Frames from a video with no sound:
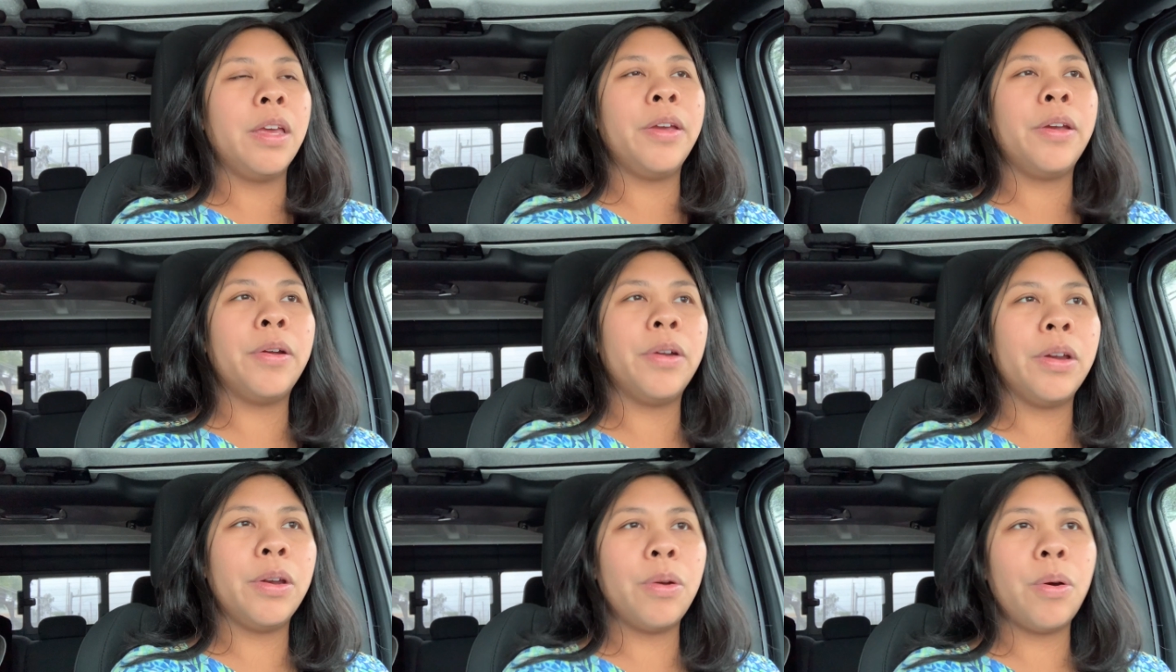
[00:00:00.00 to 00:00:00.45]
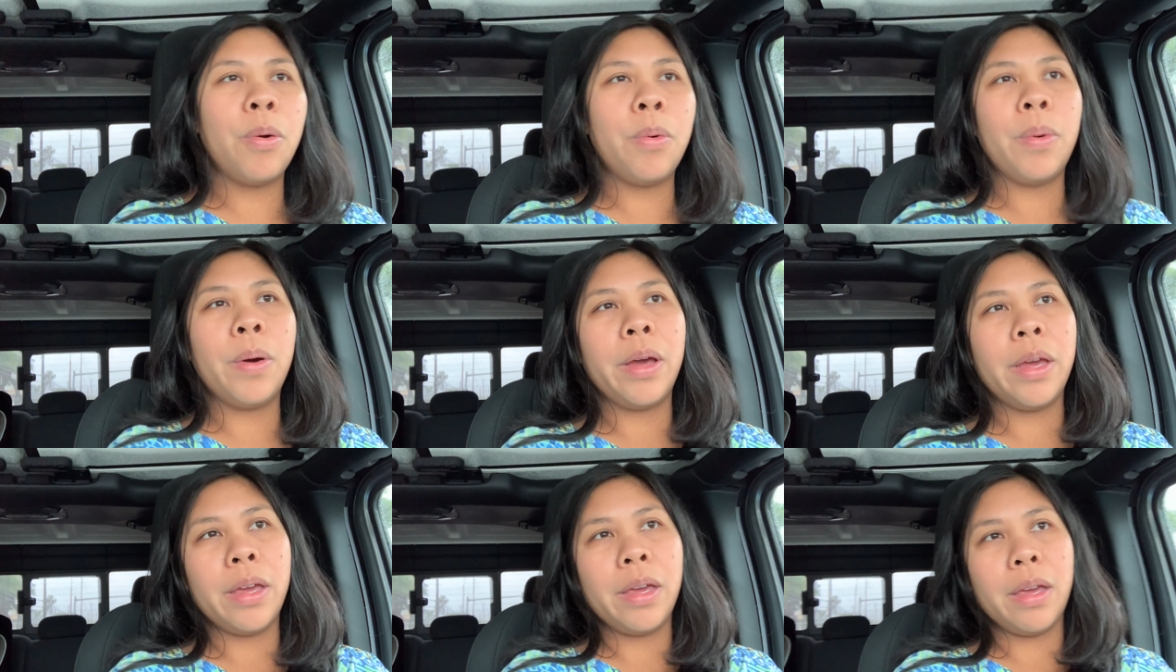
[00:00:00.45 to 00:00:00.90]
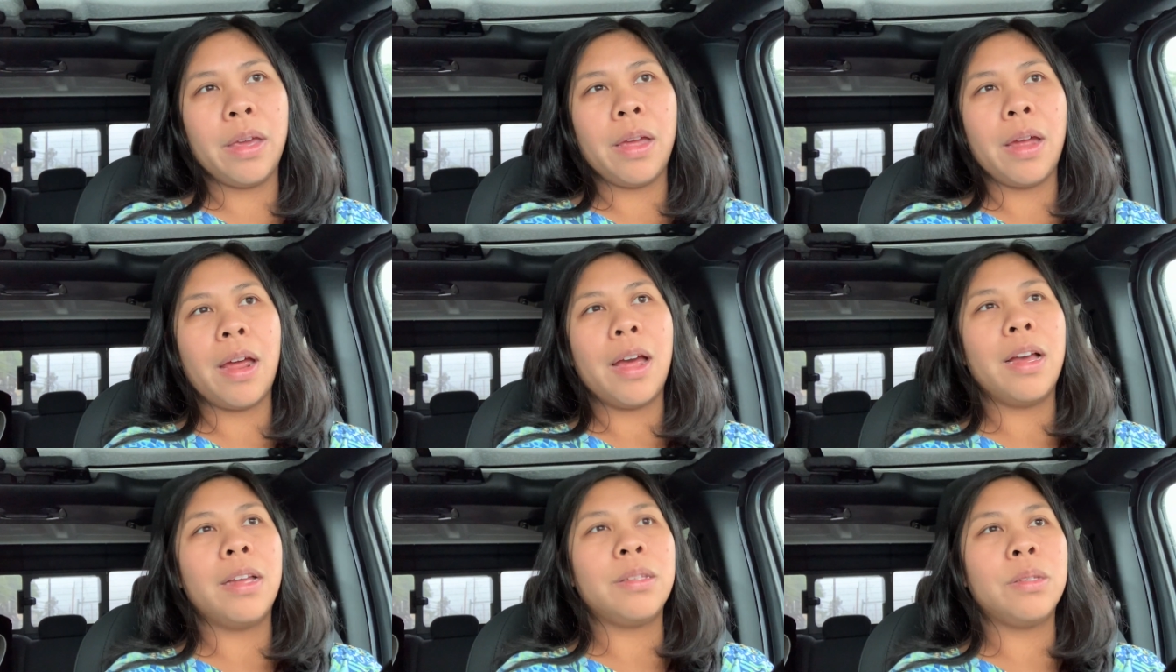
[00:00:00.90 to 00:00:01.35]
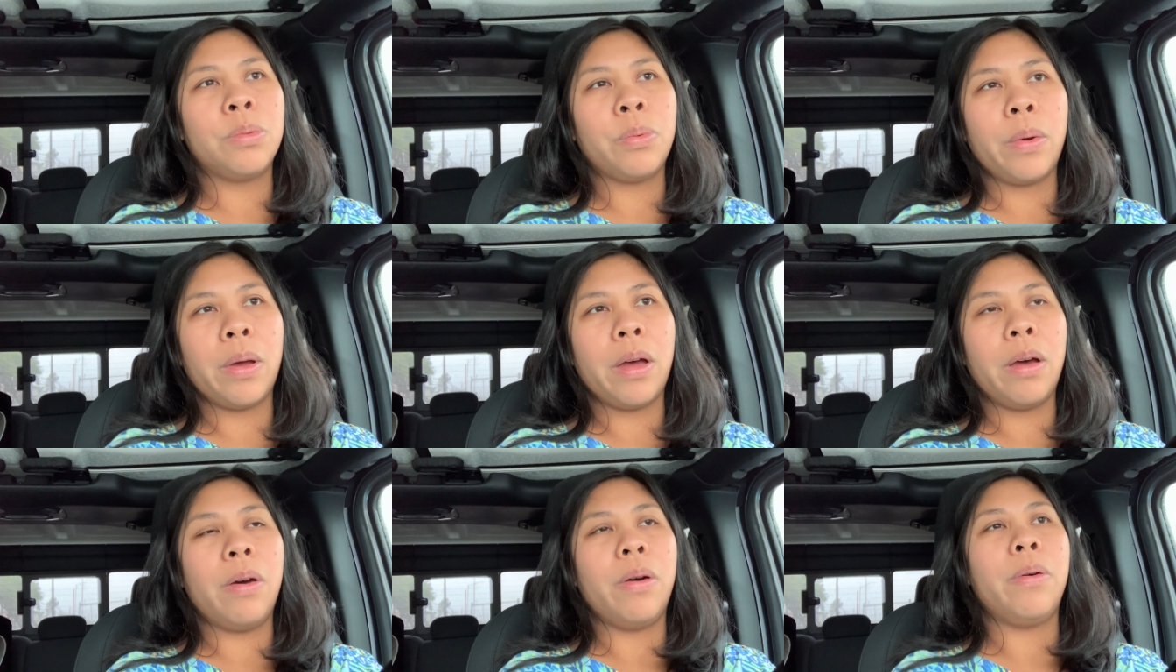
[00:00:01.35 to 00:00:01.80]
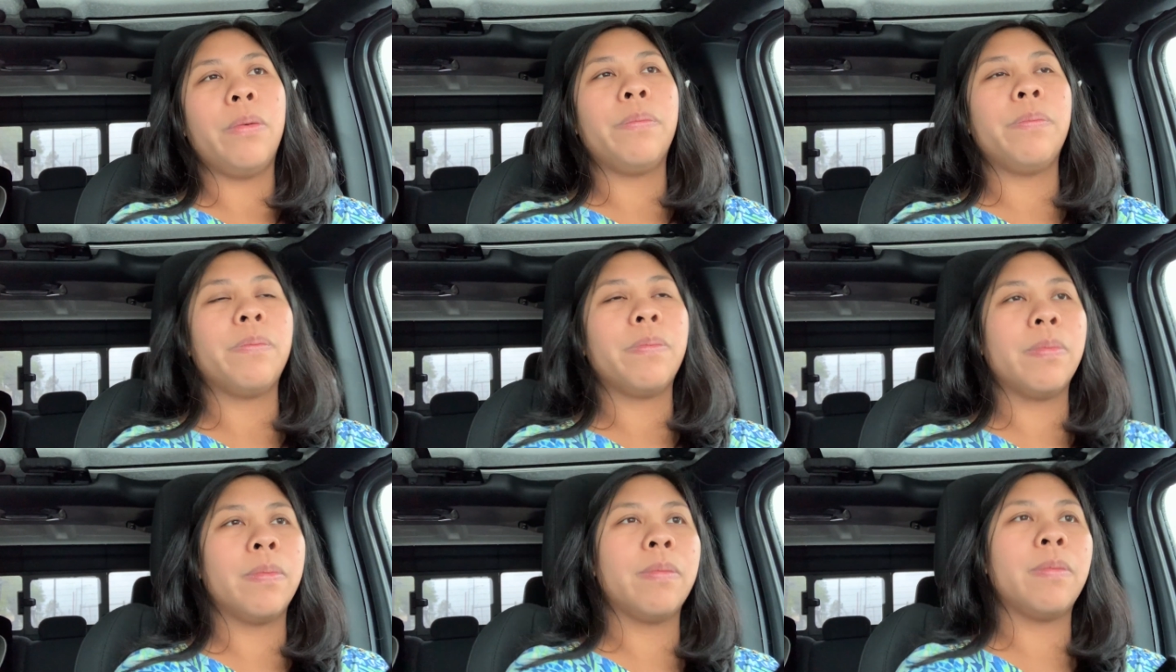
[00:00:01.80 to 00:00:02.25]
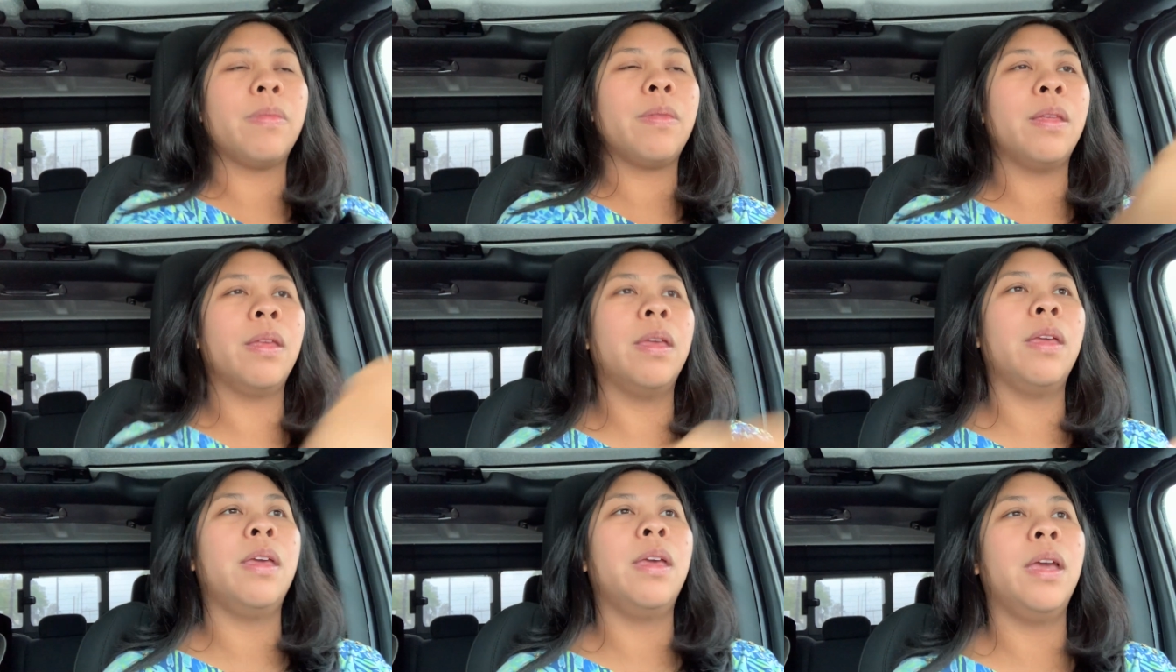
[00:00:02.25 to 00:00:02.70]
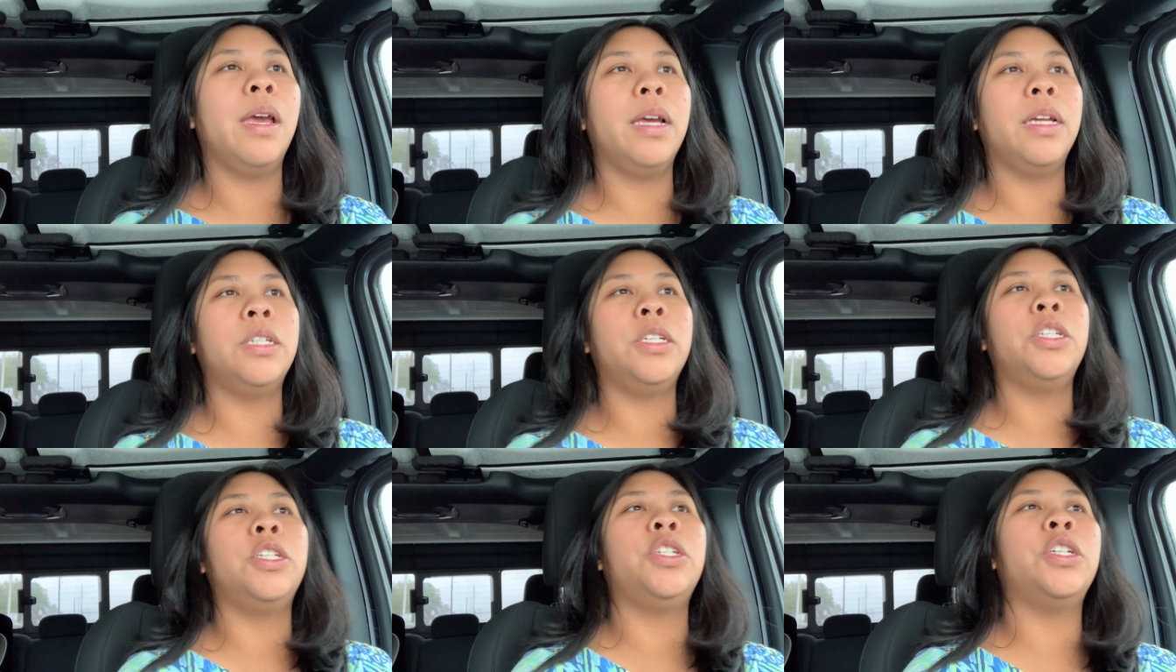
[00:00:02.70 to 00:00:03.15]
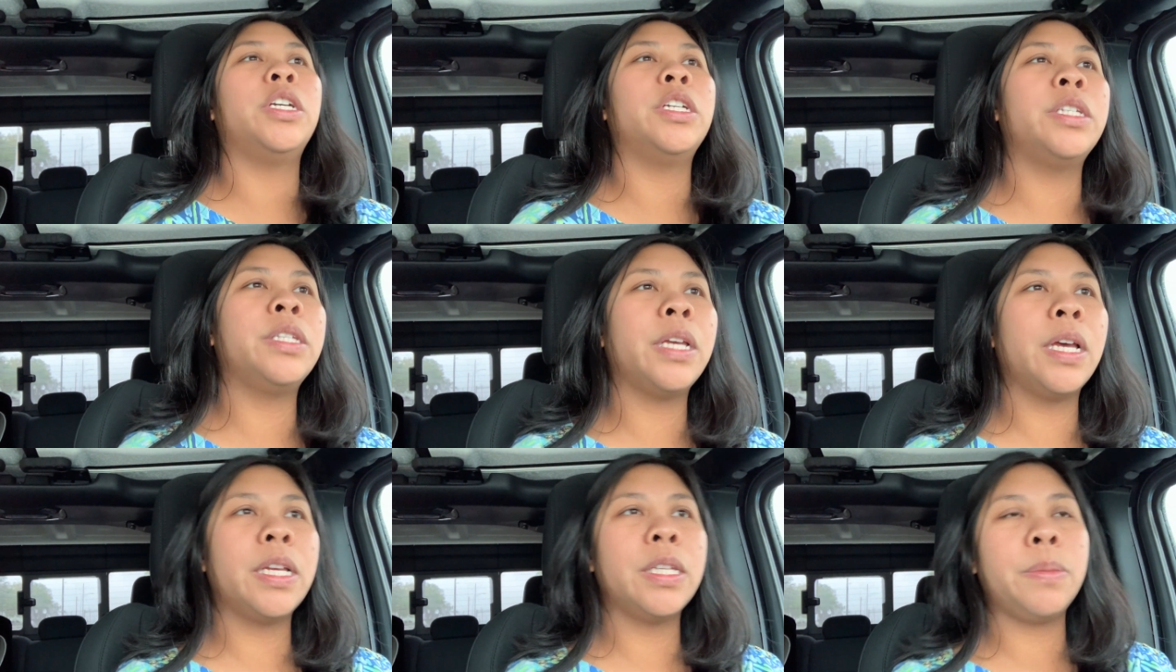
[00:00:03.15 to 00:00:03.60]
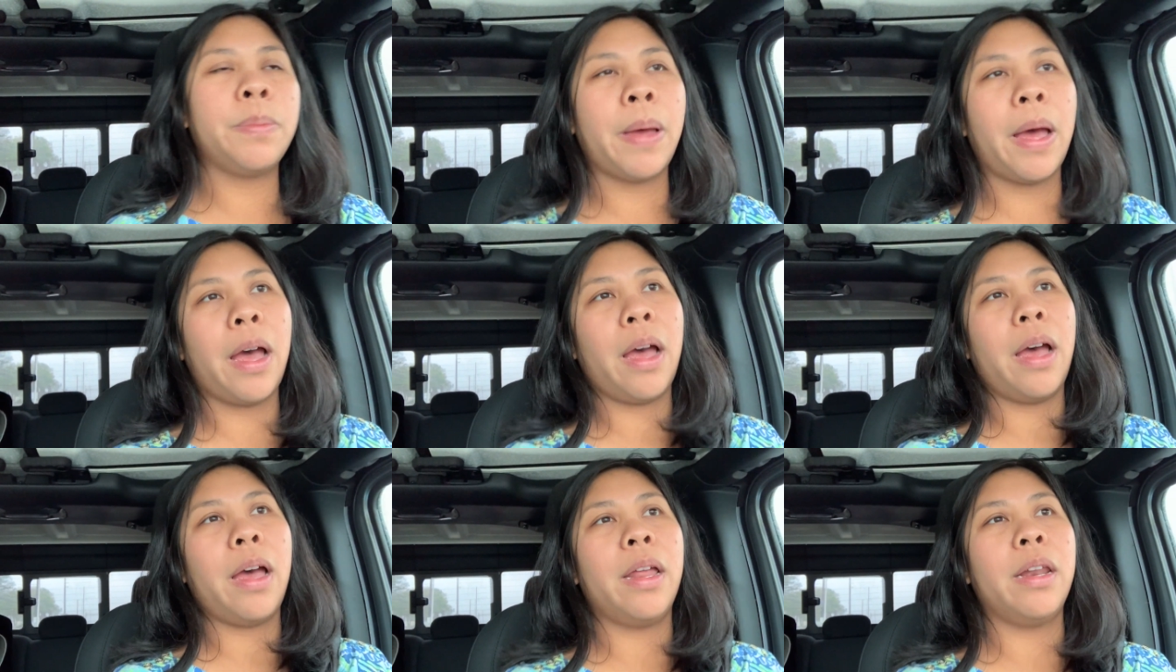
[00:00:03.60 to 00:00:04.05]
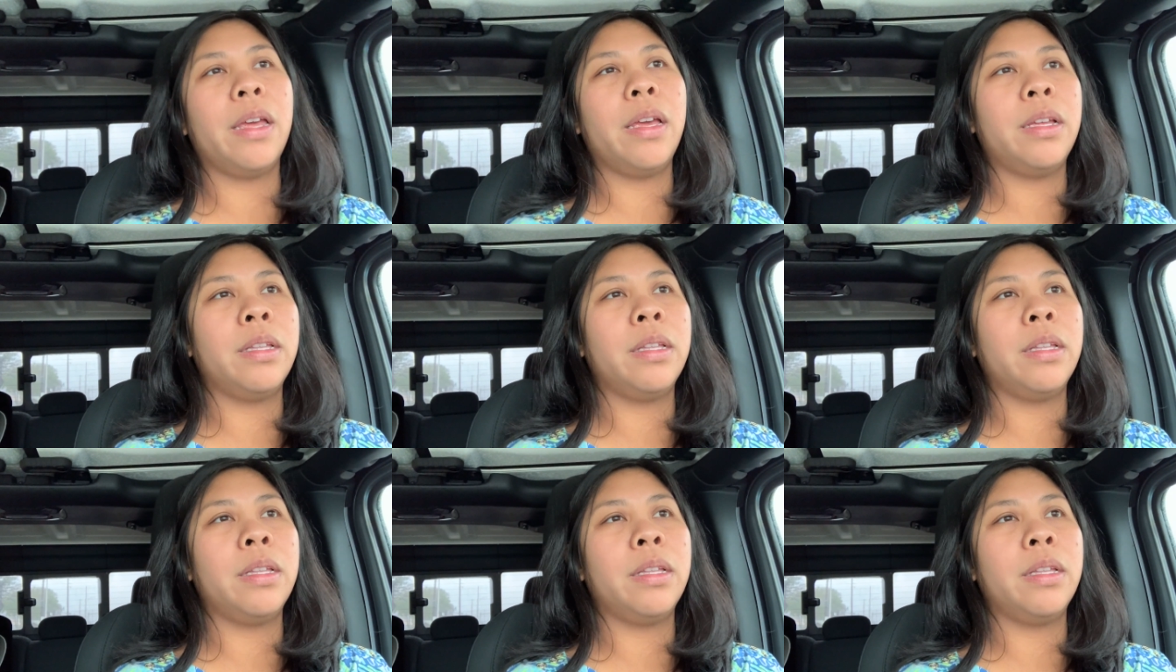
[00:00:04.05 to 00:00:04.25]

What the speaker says: here in Hawaii as well. It's just as bad.